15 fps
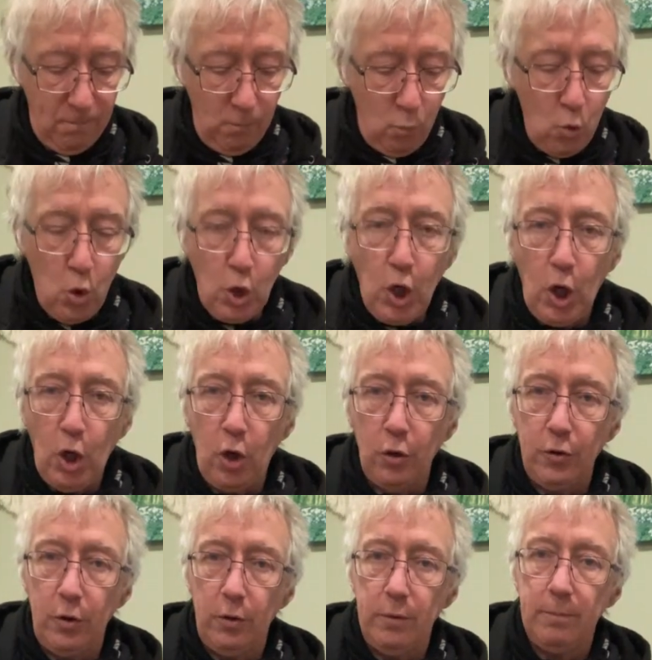work
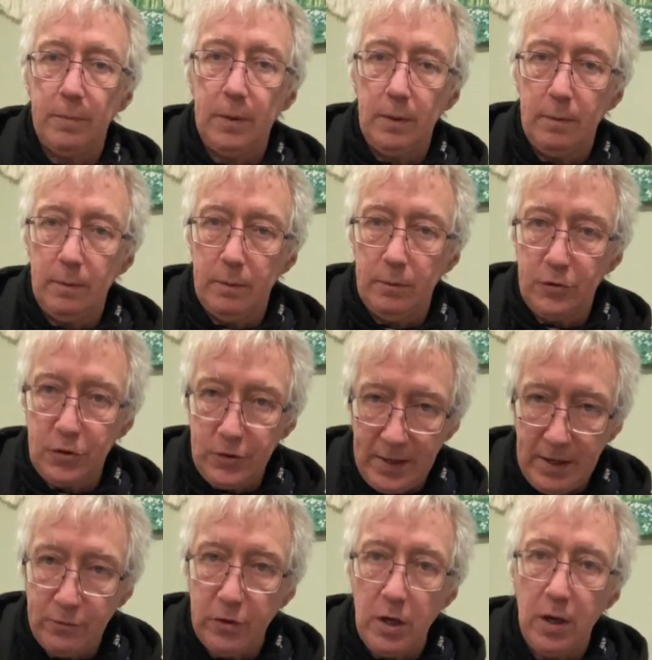hard on
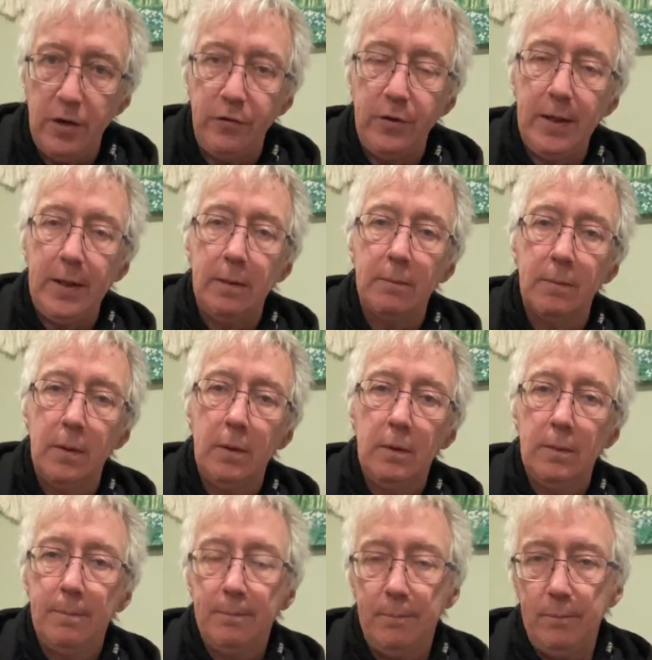synchronising
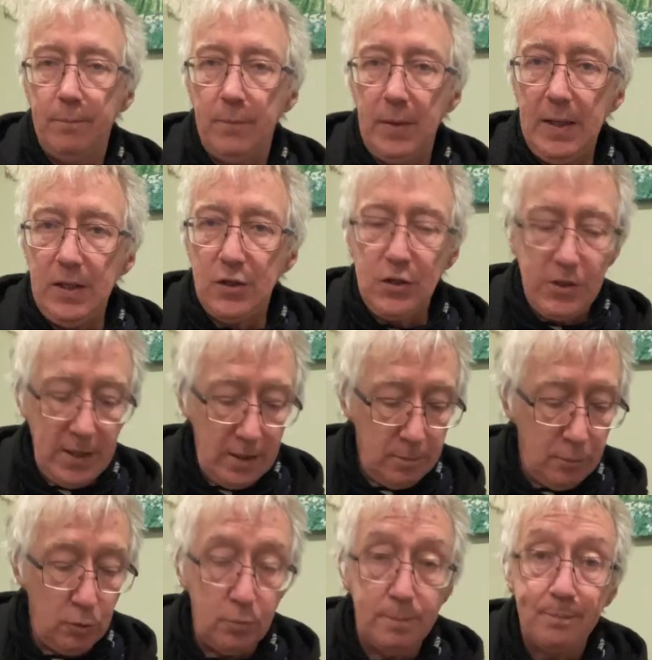each
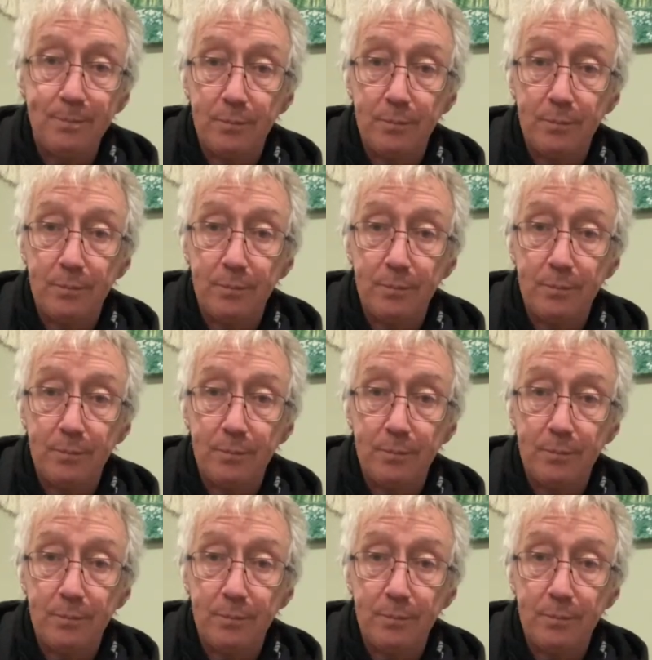syllable.